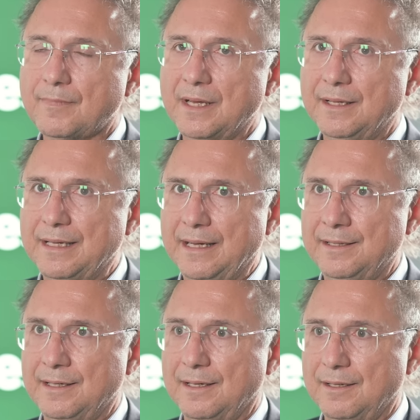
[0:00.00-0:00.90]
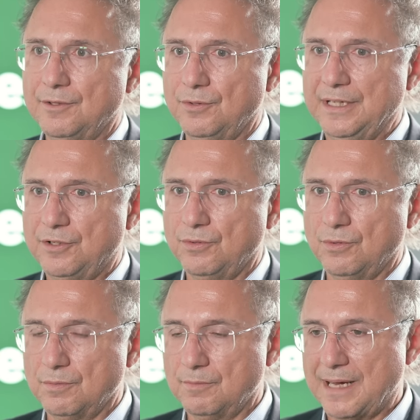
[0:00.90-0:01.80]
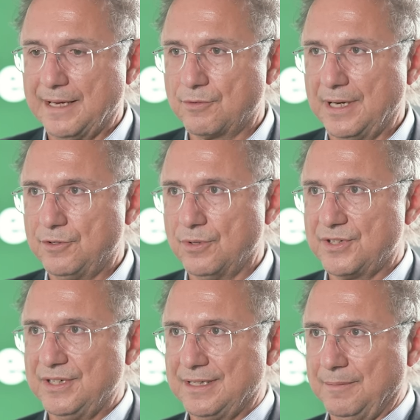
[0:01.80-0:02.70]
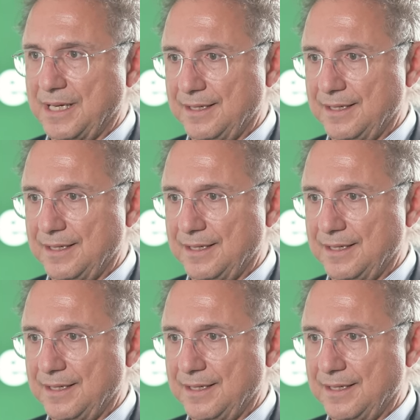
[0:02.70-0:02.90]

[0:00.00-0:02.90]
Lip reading: then you need to migrate to a system that